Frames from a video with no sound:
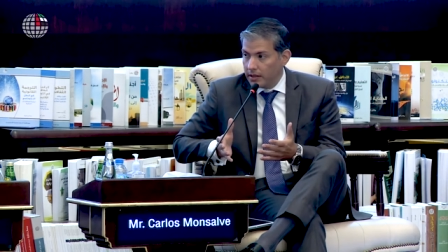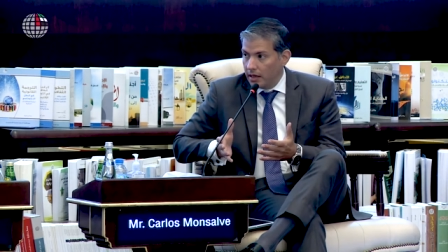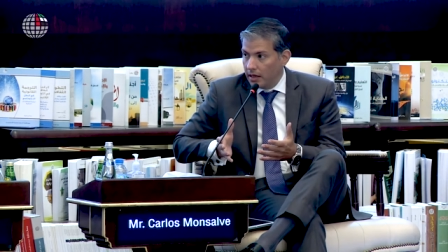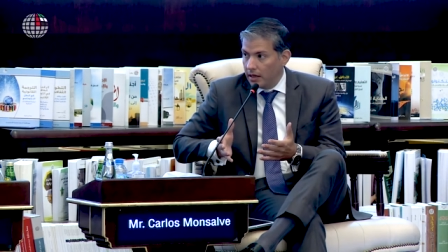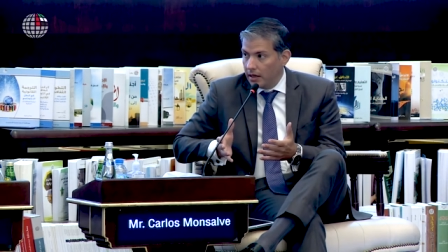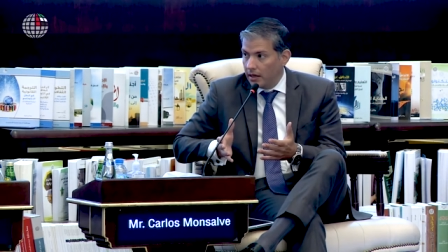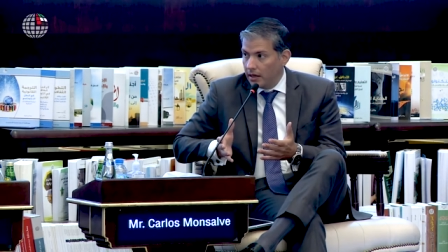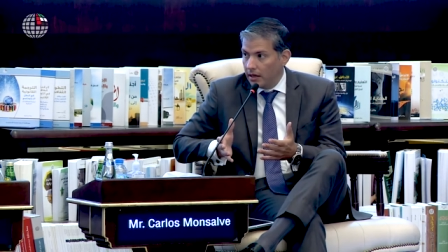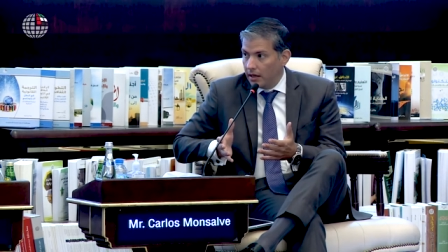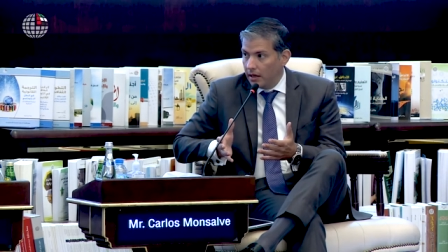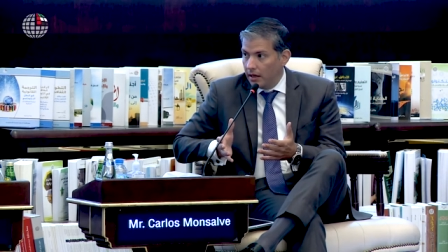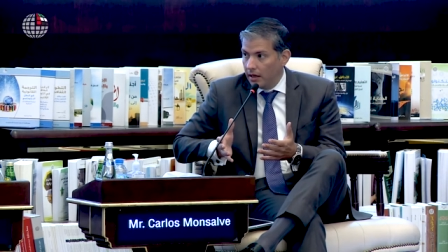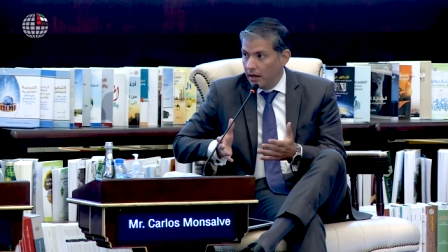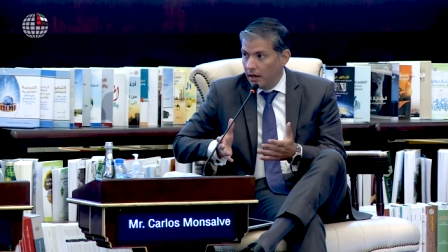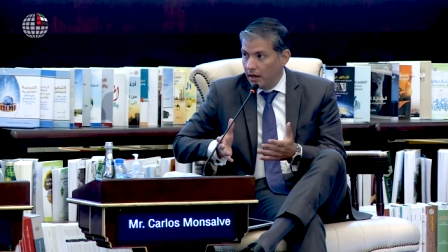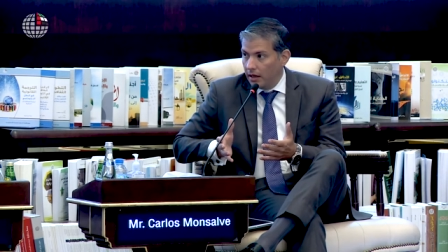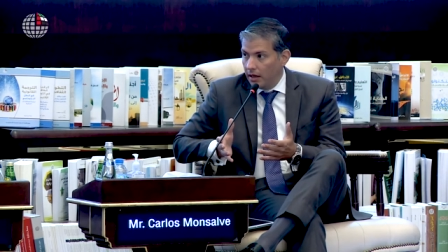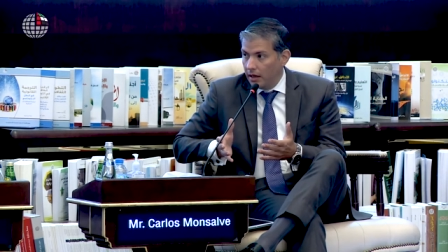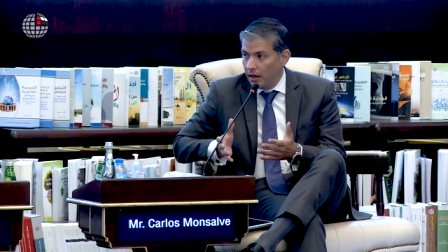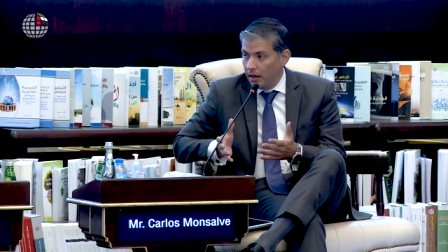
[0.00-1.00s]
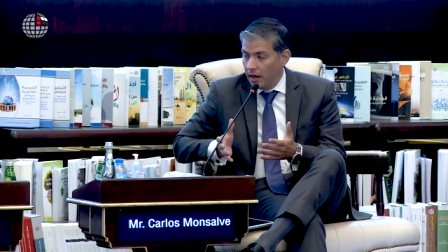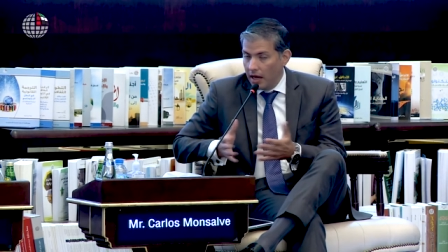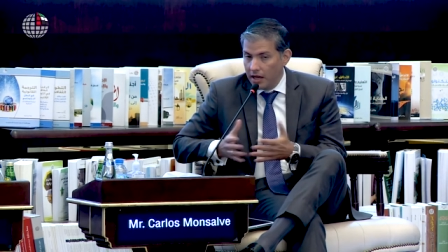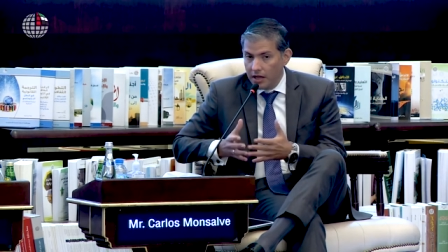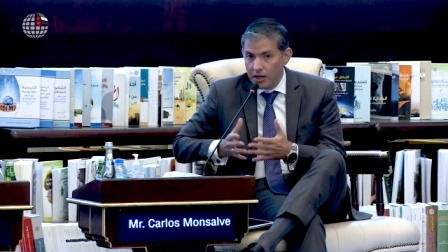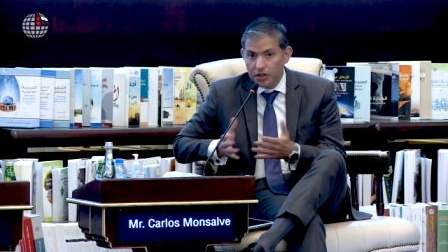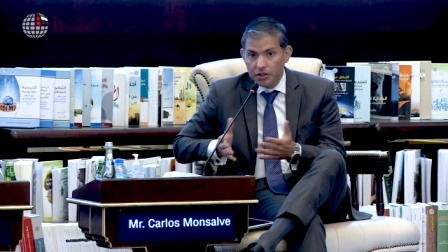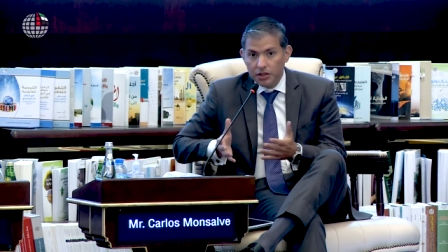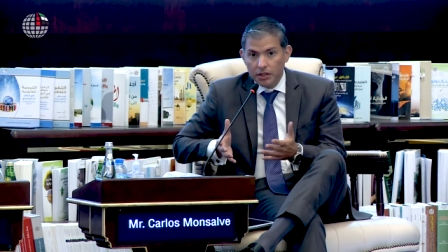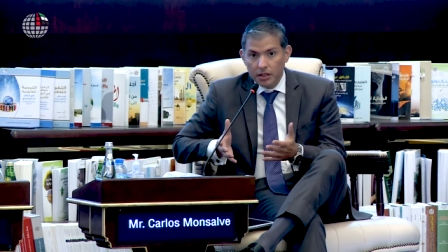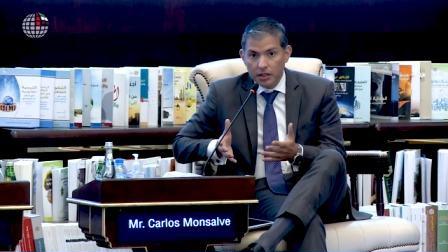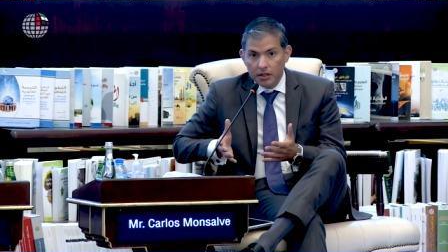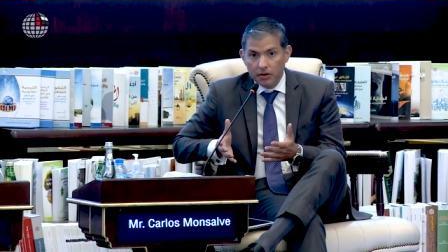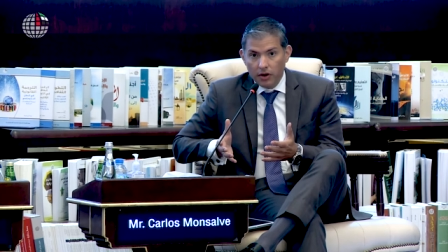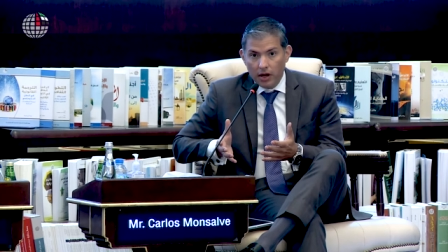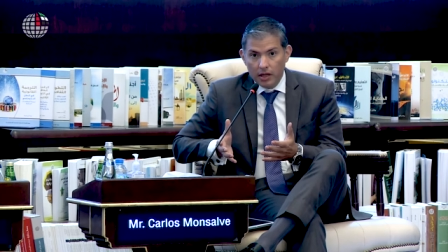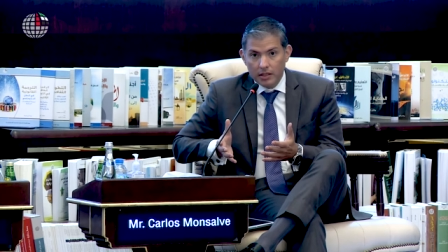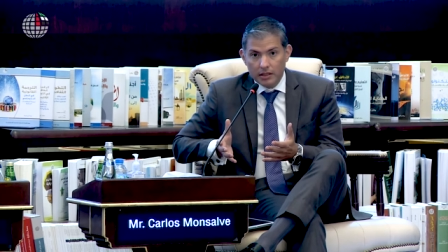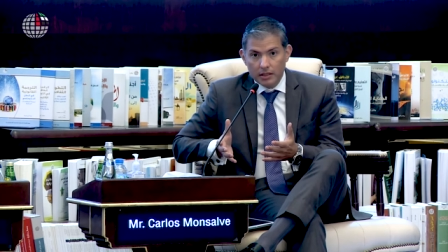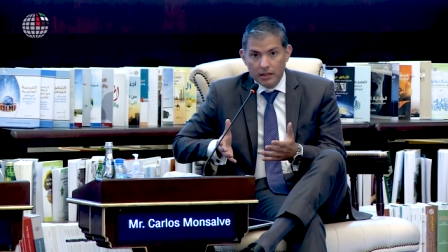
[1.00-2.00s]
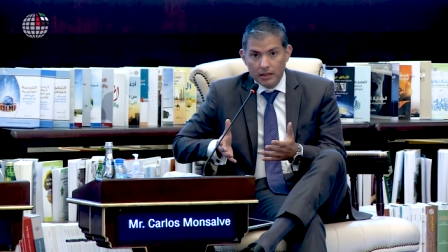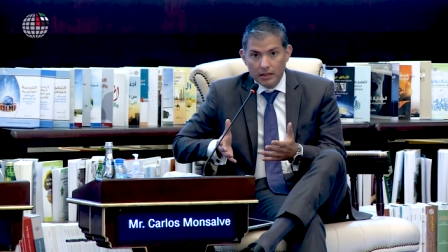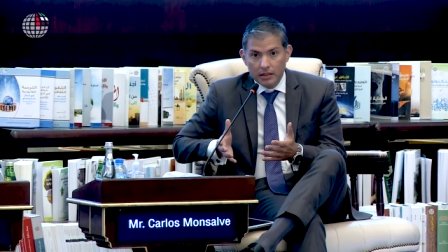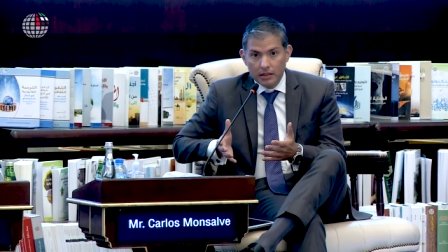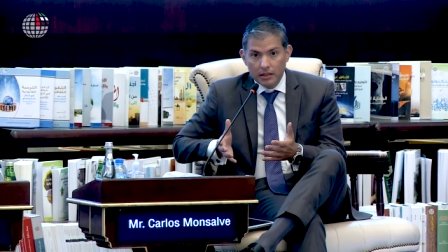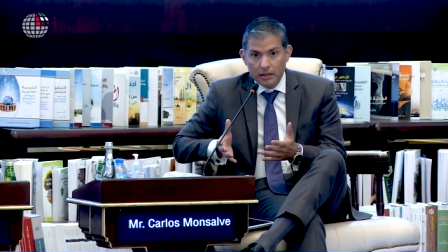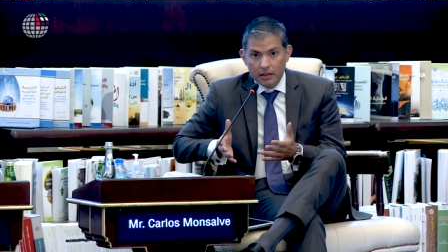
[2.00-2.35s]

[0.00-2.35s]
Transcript: an energy crisis.